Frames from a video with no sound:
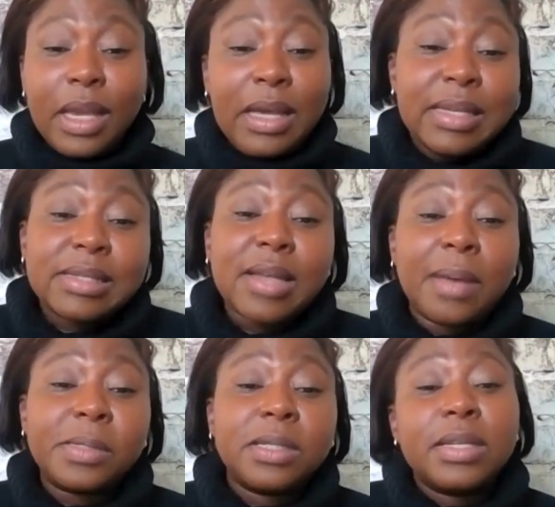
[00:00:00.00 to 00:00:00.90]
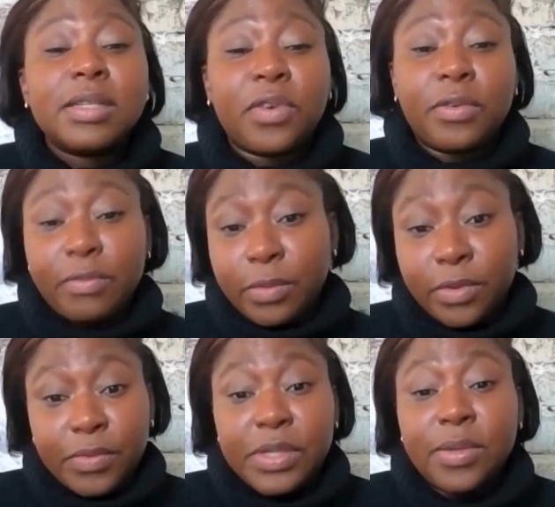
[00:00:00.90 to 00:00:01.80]
And this tops the list for
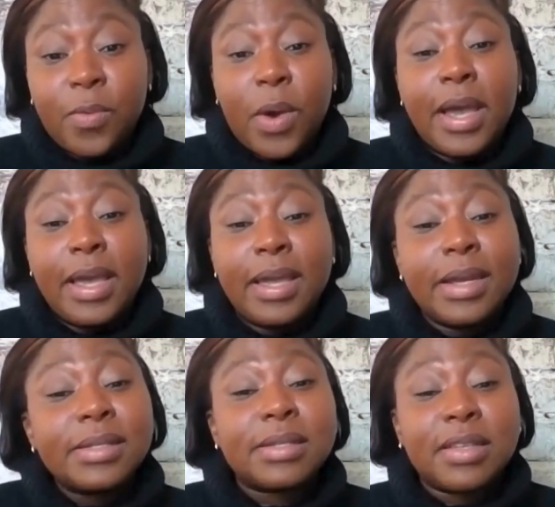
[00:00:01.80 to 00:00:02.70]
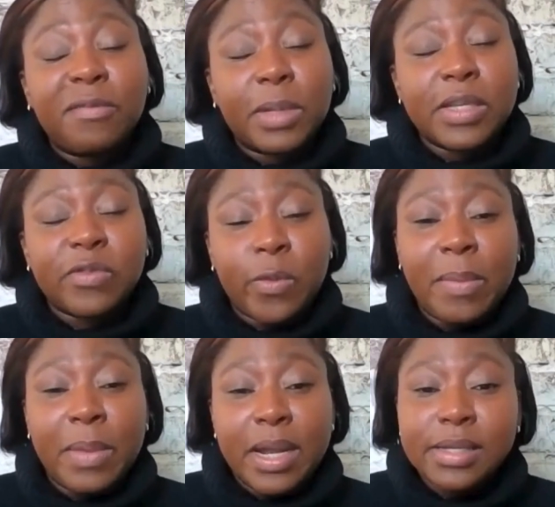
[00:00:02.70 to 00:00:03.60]
the reason why it is a safe place for
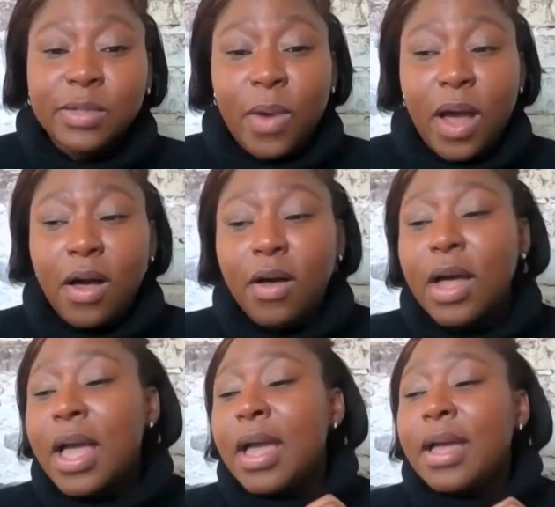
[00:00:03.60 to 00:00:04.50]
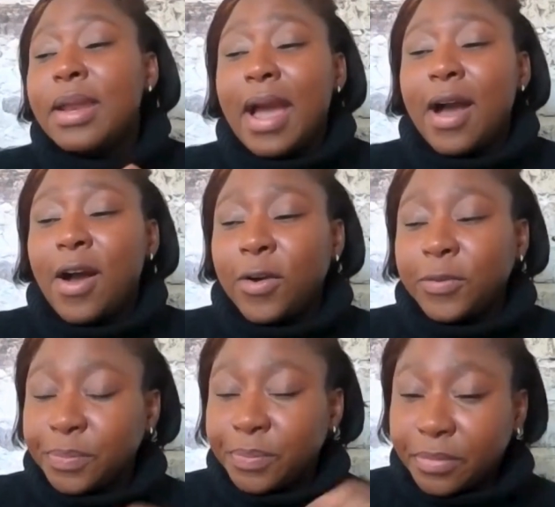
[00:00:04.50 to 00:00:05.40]
women as well.
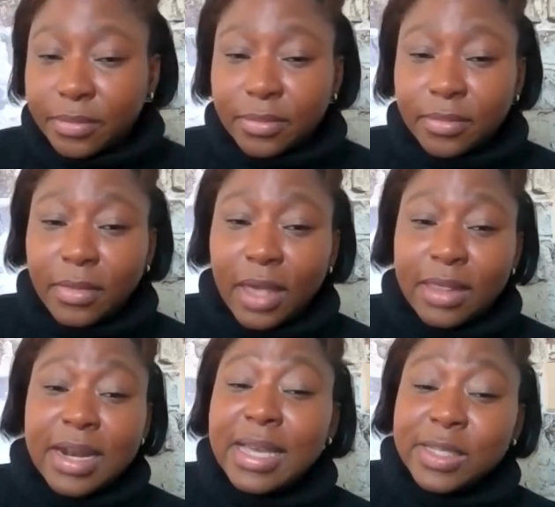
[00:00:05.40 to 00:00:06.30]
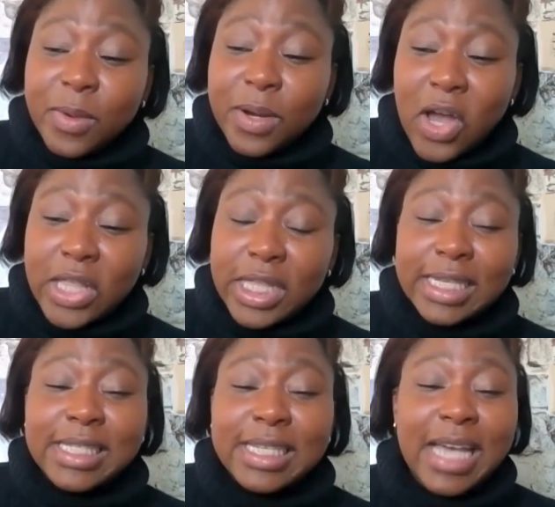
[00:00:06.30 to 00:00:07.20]
Now, the next one on the
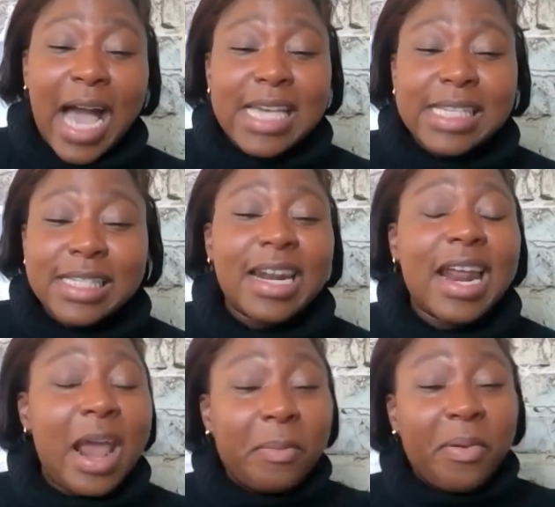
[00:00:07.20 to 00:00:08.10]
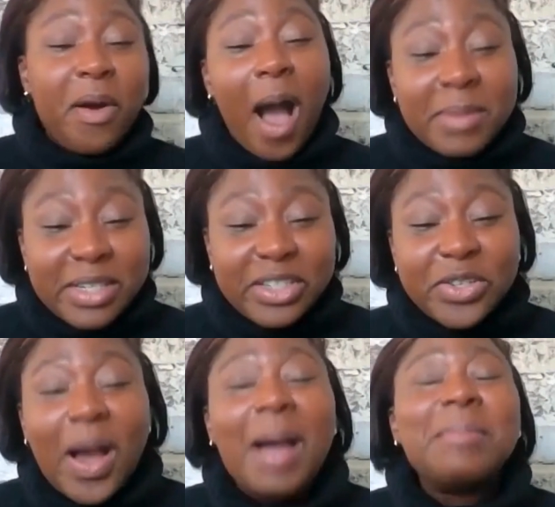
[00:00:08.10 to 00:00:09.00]
list is Iceland. And I promise
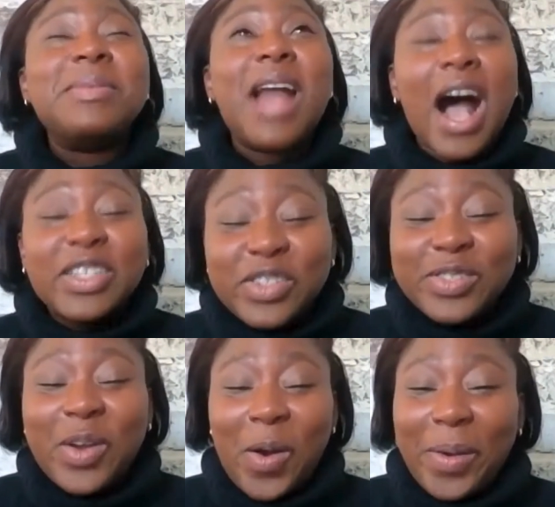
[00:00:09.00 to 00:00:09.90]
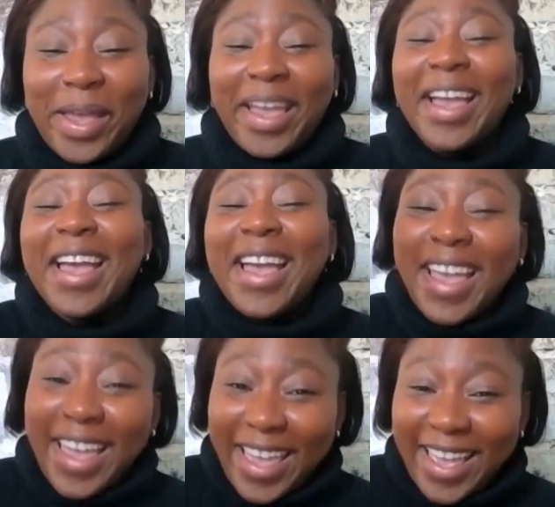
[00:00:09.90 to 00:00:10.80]
you, I'm not just going
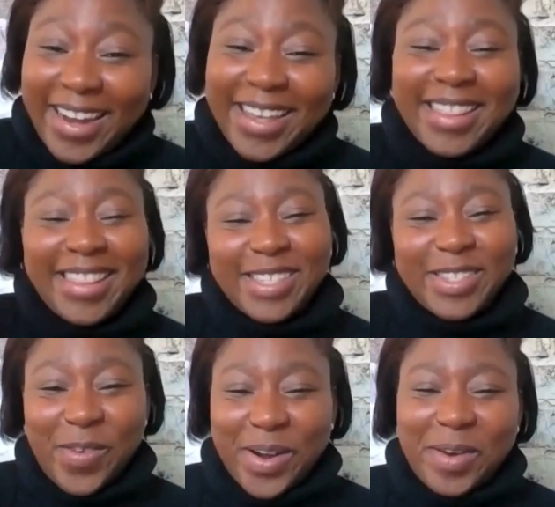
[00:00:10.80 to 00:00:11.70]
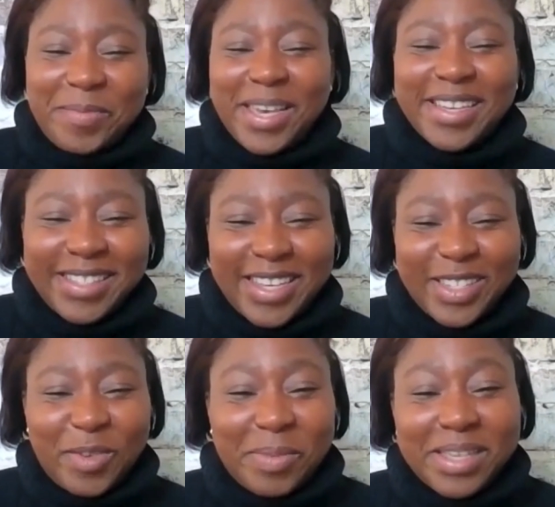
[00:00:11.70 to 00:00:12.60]
in this order because
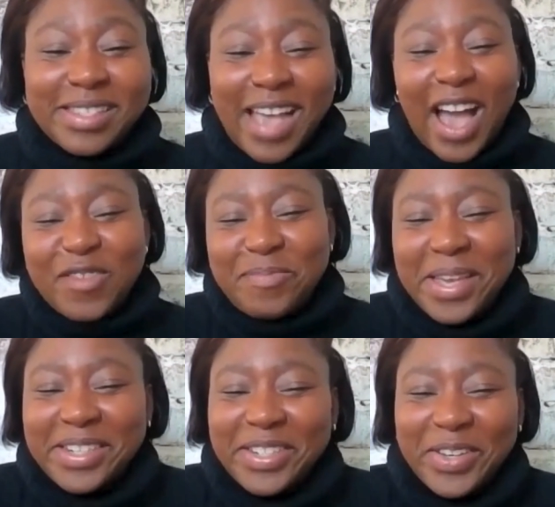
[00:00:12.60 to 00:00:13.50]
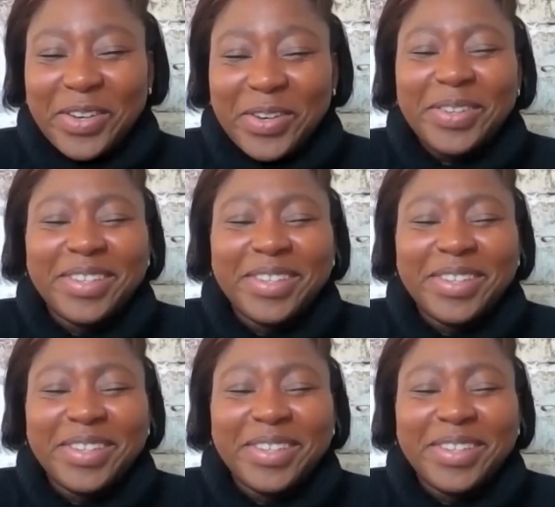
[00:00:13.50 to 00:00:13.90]
these are places I've been to.